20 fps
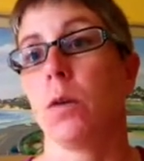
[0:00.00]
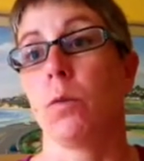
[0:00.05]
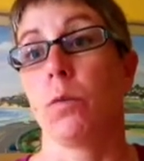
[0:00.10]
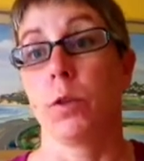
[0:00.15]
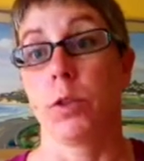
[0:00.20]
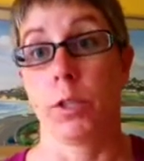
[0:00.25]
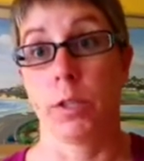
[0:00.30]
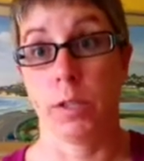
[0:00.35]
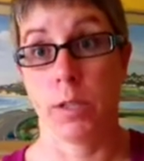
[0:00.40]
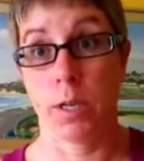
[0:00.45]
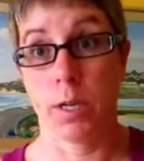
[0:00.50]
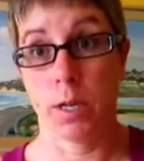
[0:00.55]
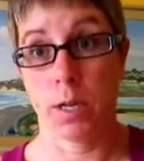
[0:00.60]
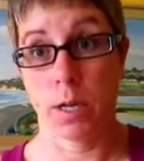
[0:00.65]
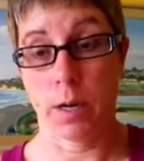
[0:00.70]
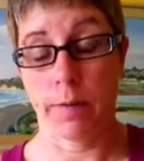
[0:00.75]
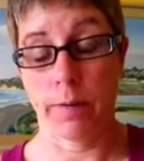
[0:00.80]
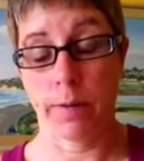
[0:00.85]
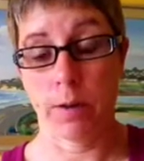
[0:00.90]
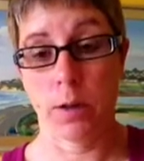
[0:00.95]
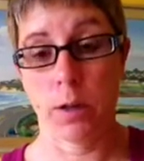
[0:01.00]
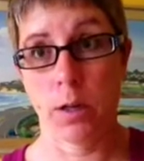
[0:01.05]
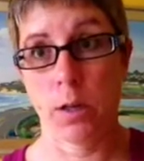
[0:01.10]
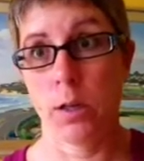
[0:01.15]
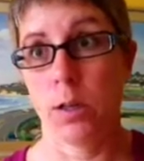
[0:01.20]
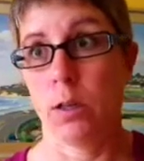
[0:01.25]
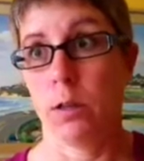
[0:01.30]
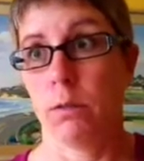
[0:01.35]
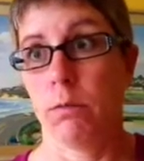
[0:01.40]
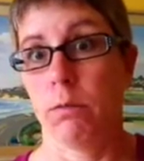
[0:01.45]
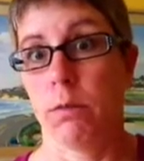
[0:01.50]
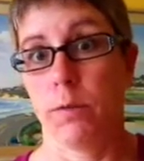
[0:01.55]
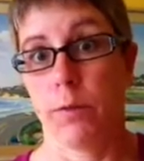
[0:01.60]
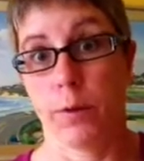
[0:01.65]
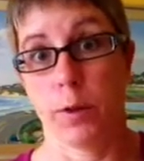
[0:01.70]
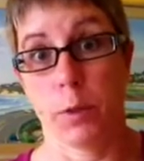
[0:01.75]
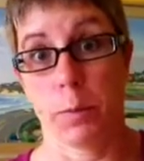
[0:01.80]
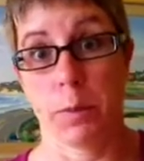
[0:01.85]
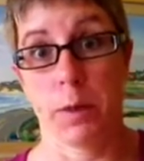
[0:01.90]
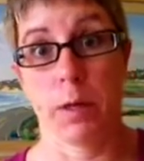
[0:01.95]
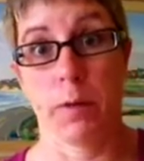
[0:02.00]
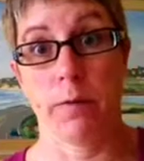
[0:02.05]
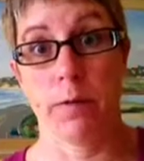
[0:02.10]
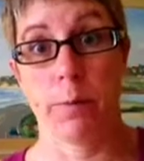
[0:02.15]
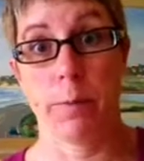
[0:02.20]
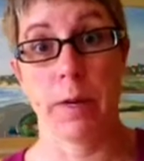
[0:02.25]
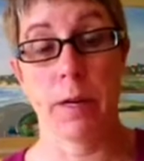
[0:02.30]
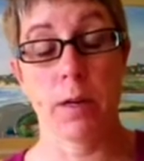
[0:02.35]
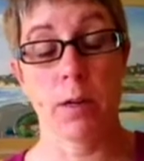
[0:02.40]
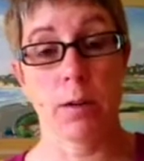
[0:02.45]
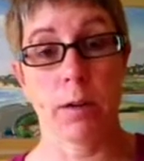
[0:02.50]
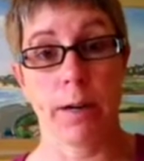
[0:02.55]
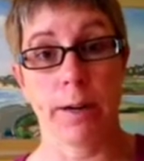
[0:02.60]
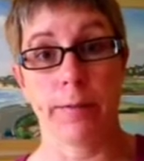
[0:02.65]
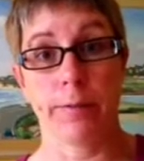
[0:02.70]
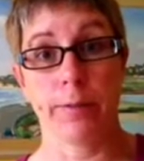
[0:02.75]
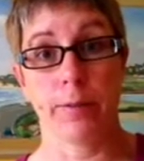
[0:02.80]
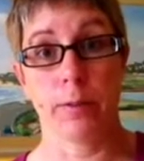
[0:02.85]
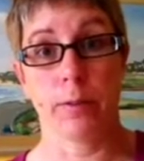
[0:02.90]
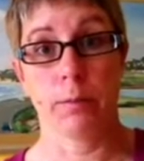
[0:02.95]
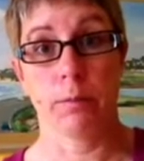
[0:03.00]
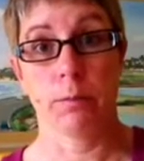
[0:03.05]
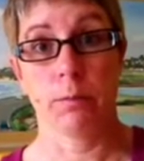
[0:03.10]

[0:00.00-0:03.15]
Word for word: which is gonna cover the first part of your paragraph,